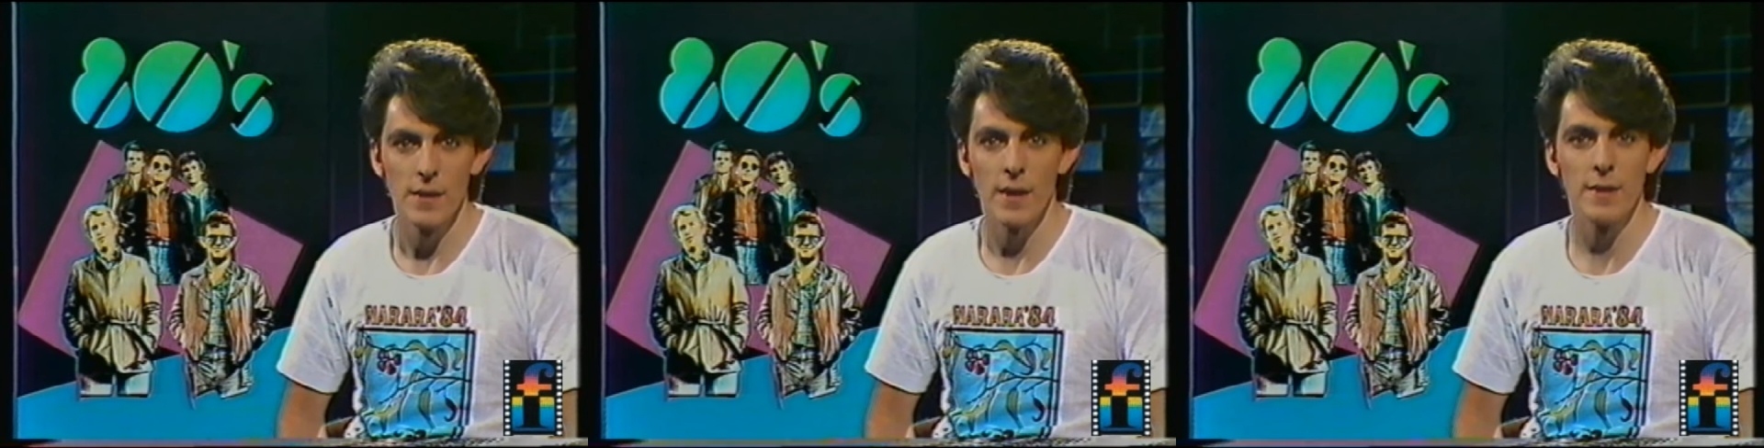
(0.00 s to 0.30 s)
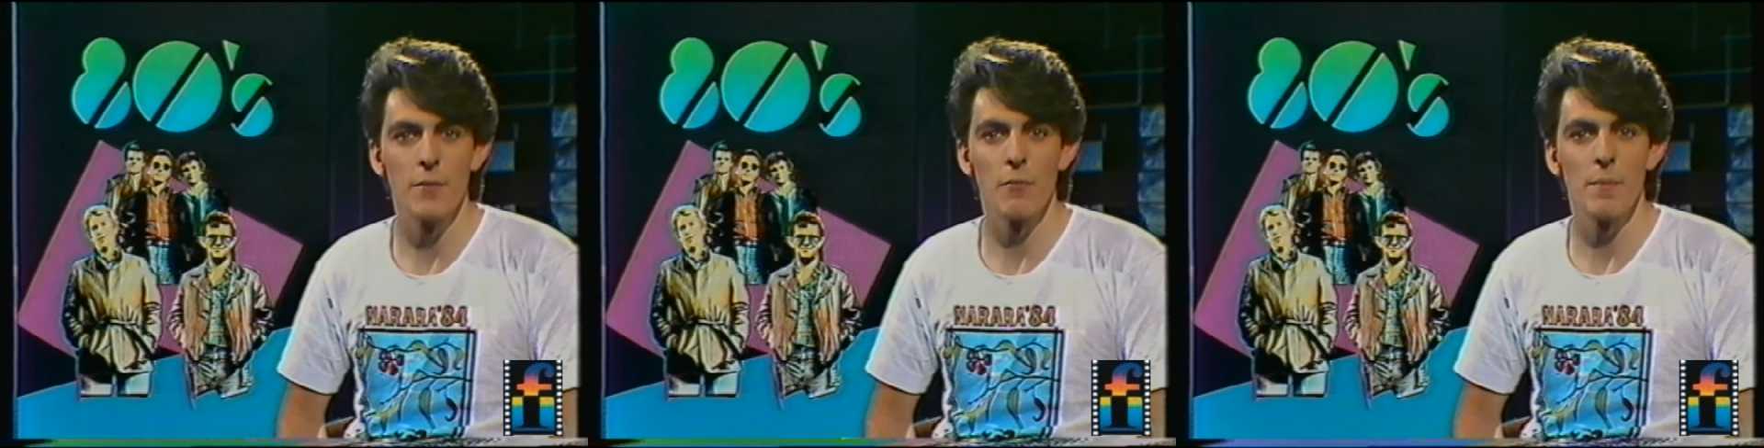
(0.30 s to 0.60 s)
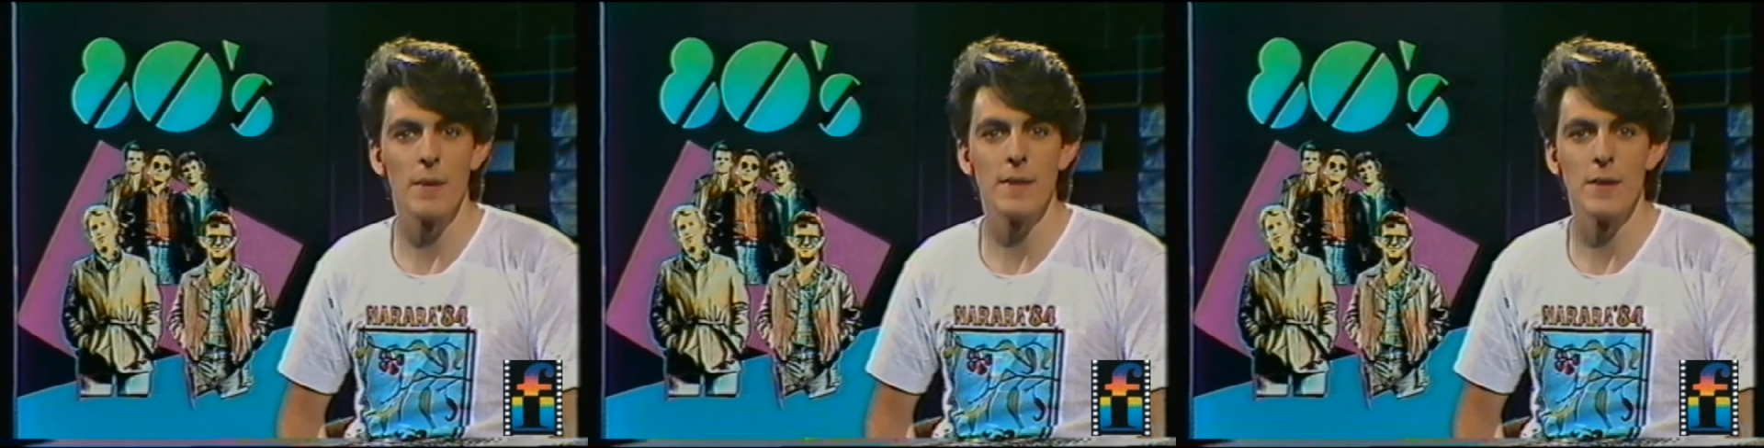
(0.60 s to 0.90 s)
they didn't
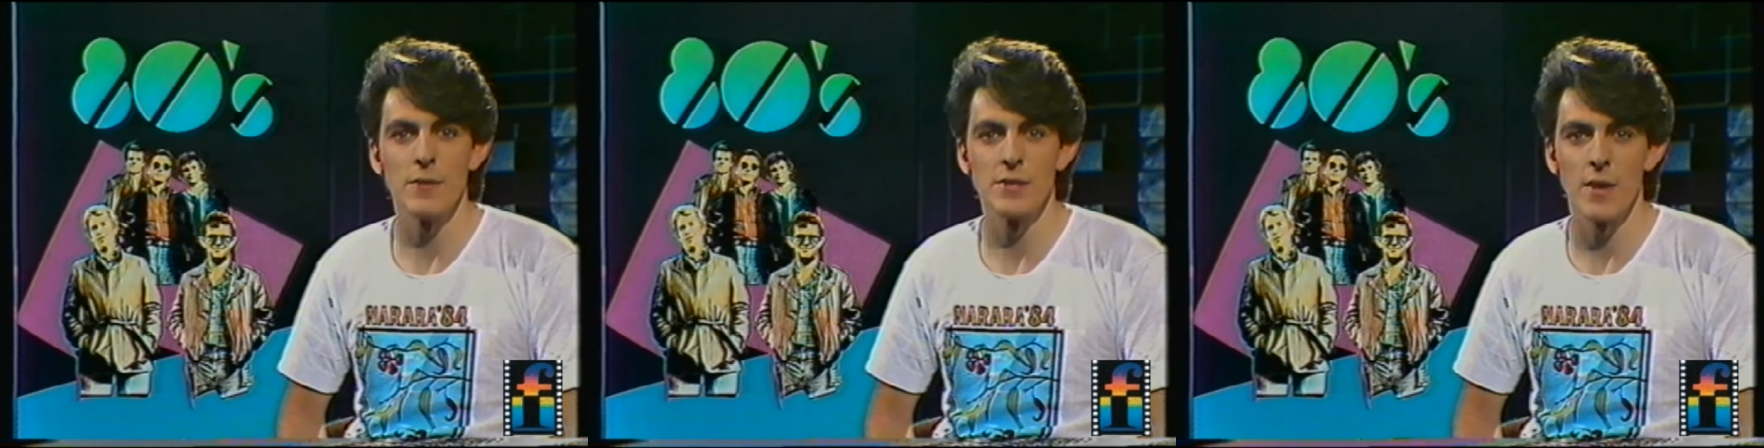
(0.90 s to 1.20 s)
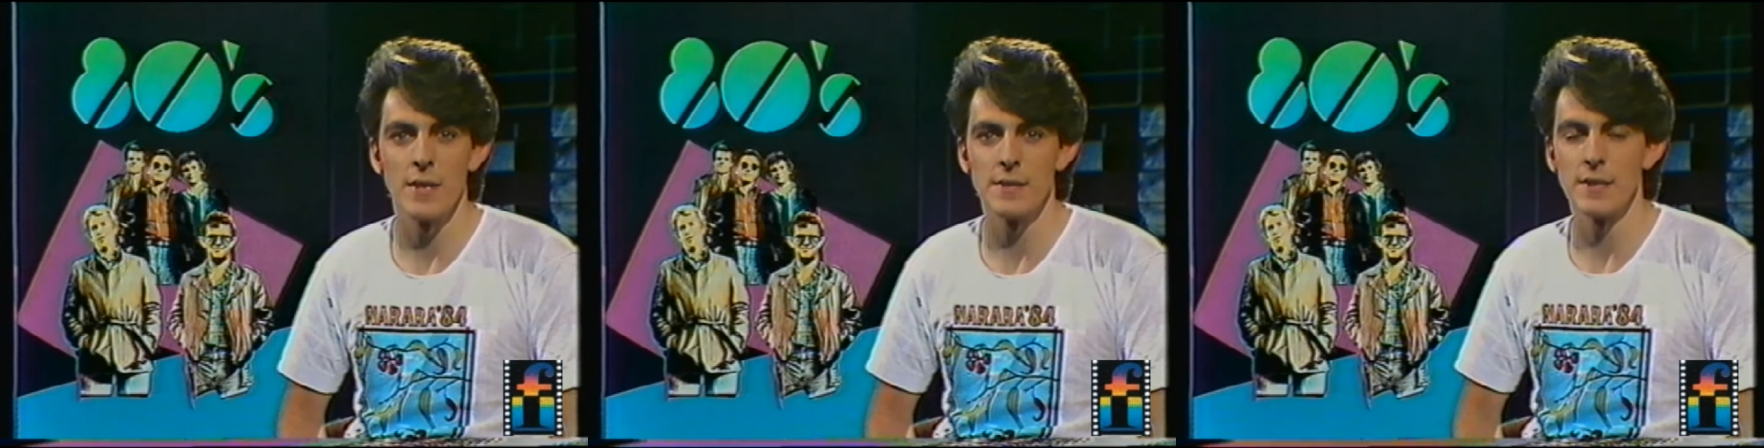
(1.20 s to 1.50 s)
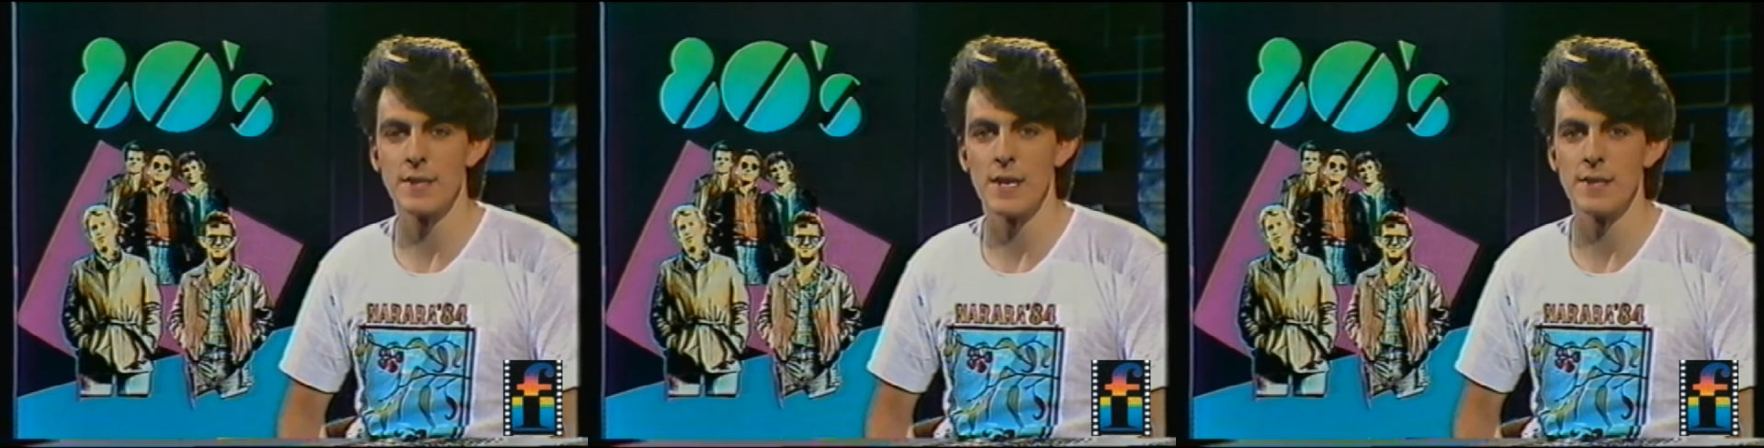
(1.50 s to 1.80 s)
repeat their Australian
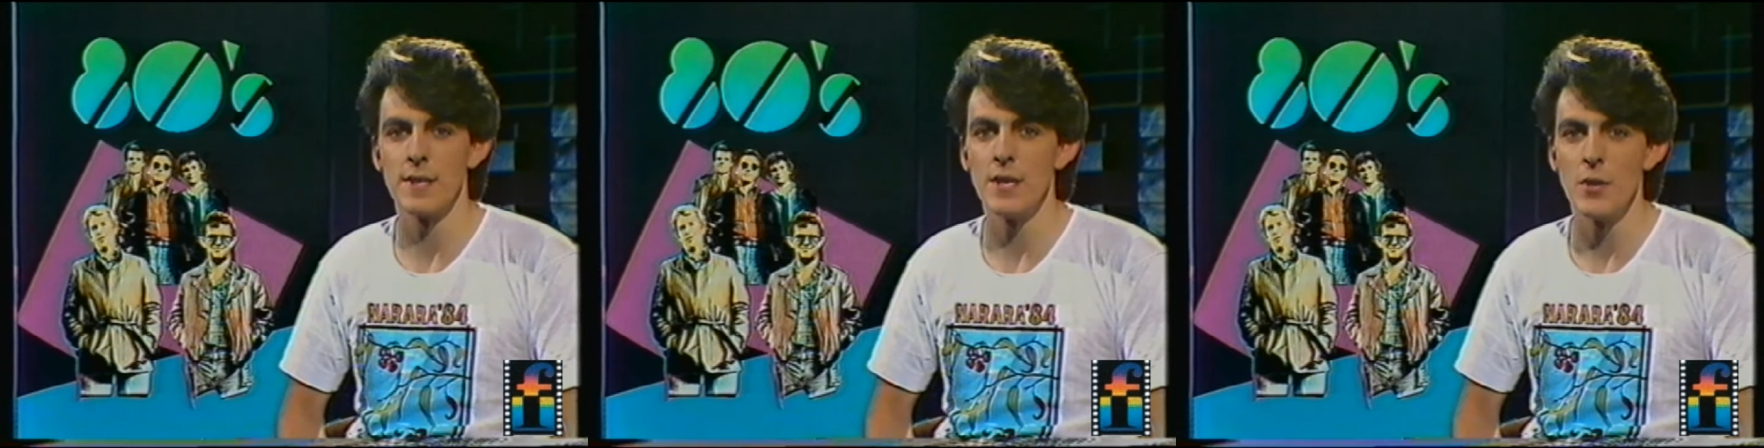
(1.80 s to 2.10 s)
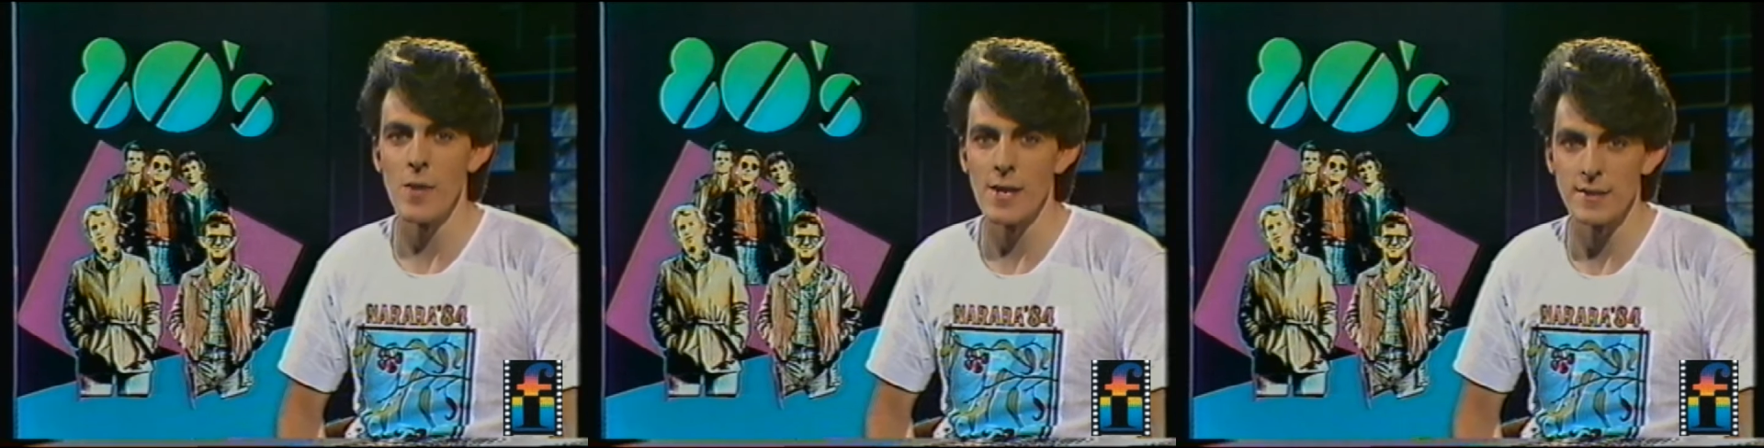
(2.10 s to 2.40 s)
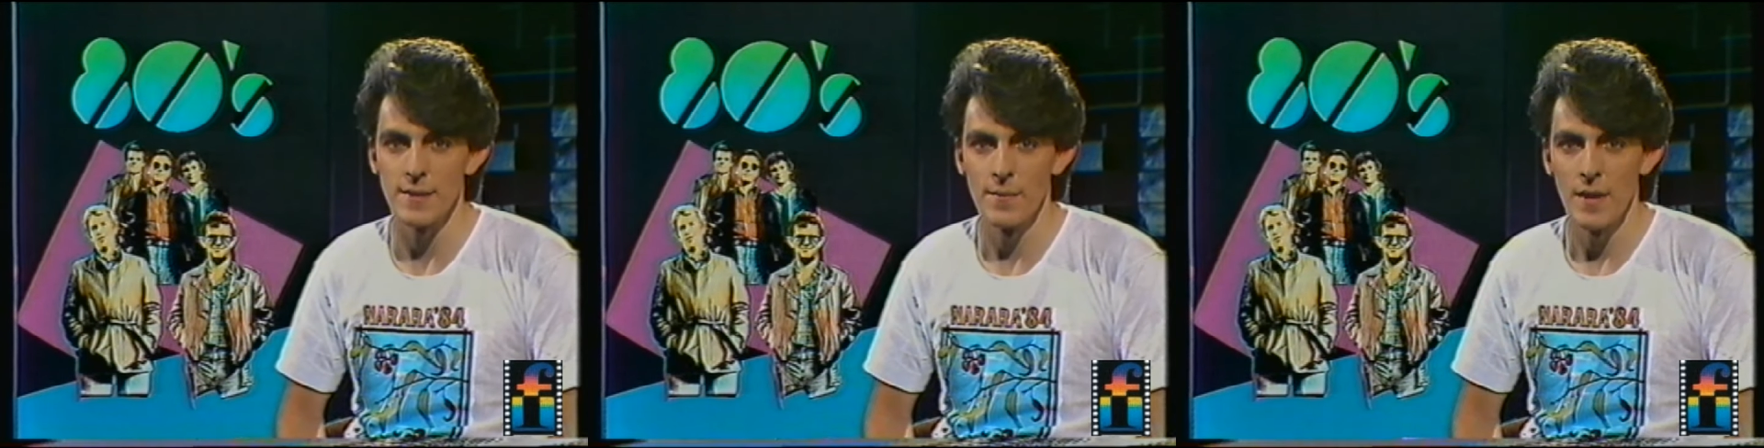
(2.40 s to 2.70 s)
success in the U S.